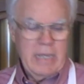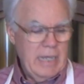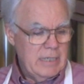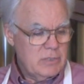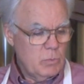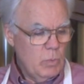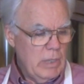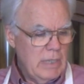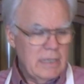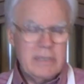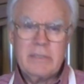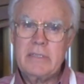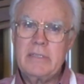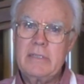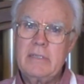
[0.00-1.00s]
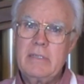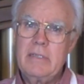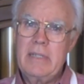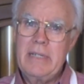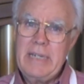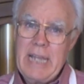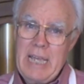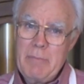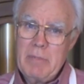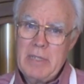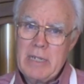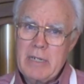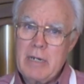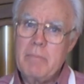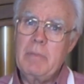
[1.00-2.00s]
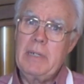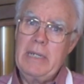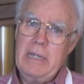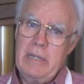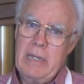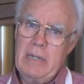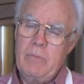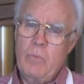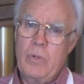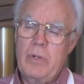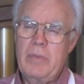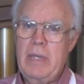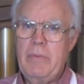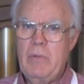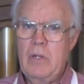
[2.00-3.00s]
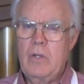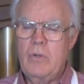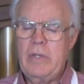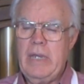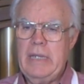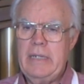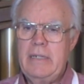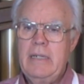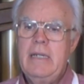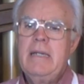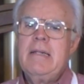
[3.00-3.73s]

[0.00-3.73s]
as well as the name of the company and where they were located,